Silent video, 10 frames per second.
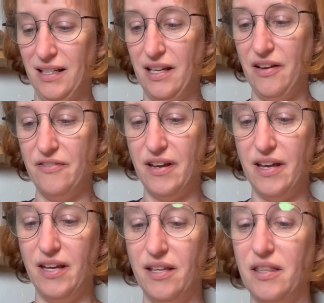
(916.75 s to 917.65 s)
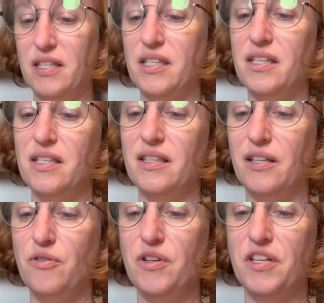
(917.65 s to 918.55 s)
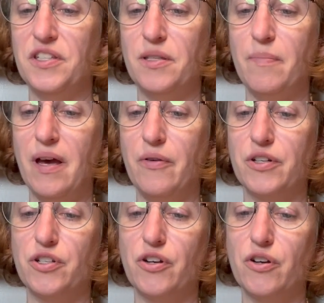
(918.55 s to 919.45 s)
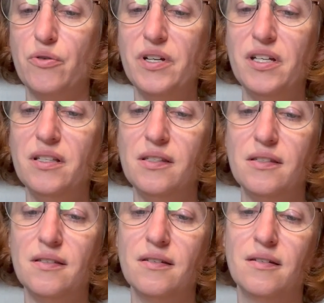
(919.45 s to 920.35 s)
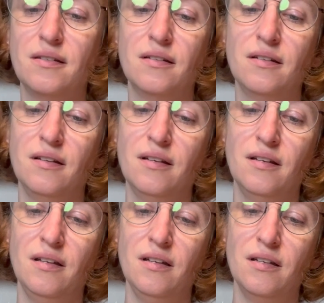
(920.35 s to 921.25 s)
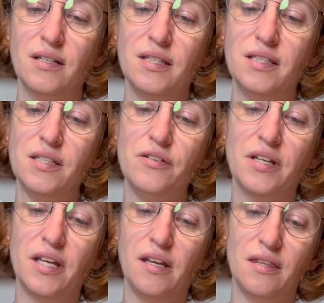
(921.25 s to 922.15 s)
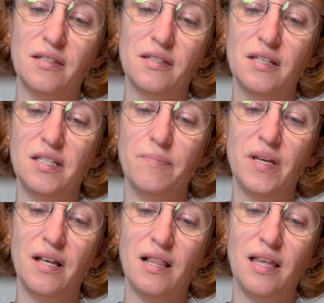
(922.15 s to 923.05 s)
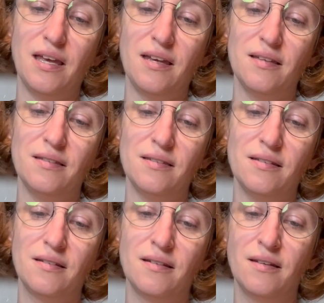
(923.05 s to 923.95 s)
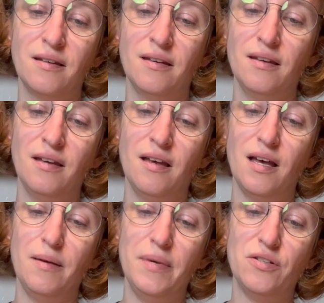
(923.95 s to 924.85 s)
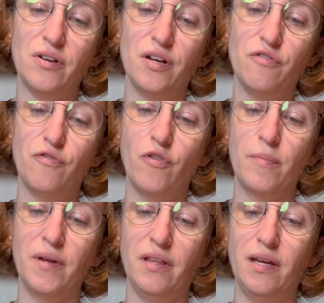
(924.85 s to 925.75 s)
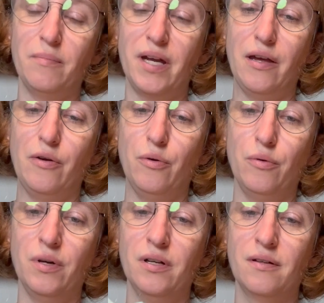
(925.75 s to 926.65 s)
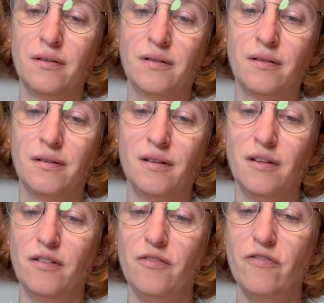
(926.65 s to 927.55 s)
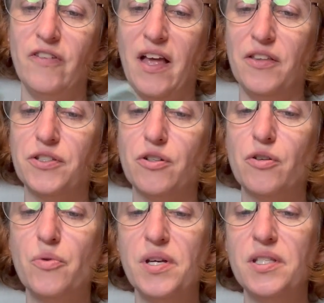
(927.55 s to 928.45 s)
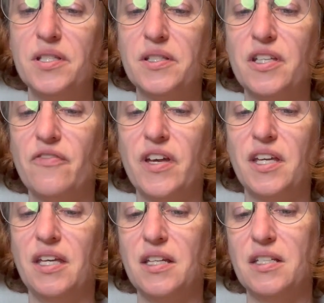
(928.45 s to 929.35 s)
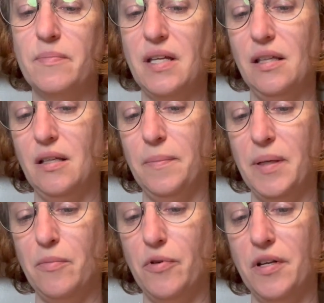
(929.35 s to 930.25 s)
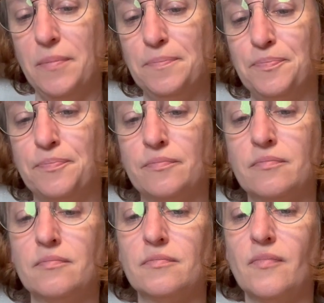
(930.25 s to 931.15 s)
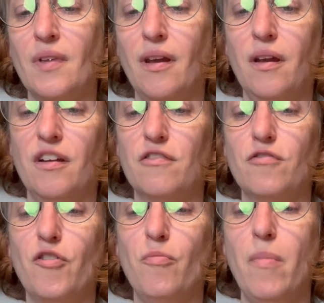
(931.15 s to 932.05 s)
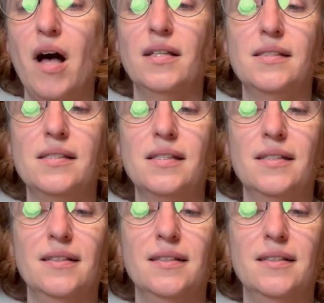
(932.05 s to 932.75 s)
All right, this is Laguna's Power Turquoise. Considering getting this in a dipping glaze. I may try to formulate my own Val's turquoise and see if I can get it to be a little bit more robust.